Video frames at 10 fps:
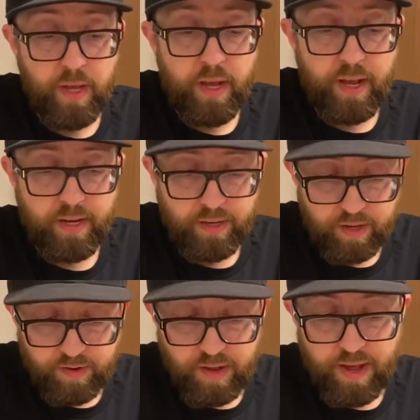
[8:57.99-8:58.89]
and he
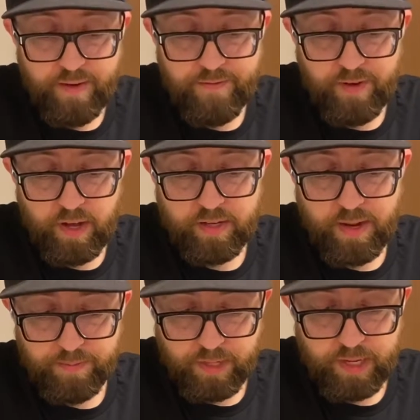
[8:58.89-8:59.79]
does have
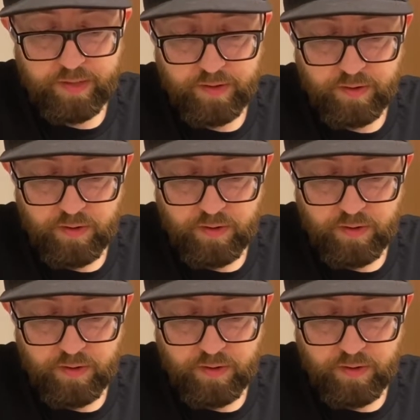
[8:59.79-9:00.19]
templates.